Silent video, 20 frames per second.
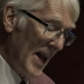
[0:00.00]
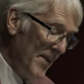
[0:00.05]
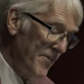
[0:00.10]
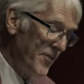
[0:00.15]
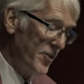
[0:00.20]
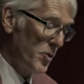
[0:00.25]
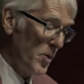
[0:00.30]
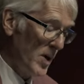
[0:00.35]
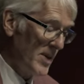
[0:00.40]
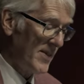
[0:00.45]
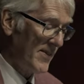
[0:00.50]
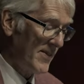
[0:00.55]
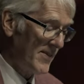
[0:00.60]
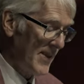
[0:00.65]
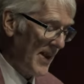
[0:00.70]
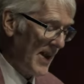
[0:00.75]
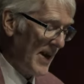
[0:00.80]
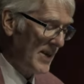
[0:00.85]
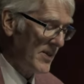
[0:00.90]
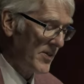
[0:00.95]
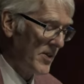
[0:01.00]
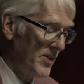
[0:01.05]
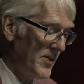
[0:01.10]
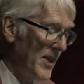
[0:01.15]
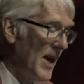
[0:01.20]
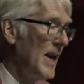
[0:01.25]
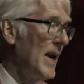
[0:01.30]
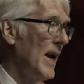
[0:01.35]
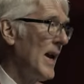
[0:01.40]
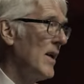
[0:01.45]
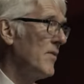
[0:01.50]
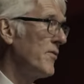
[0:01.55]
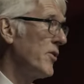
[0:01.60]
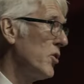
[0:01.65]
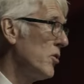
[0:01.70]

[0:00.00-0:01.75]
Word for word: have to understand that they have